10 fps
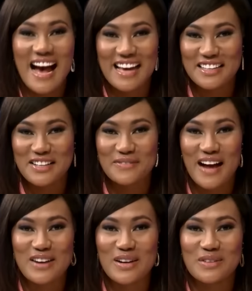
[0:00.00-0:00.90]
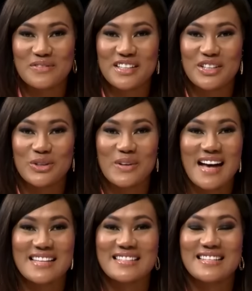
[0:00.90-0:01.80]
and in a viral video
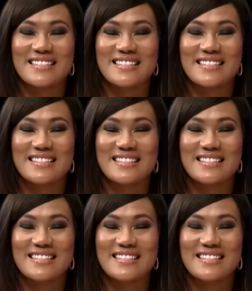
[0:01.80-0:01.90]
as they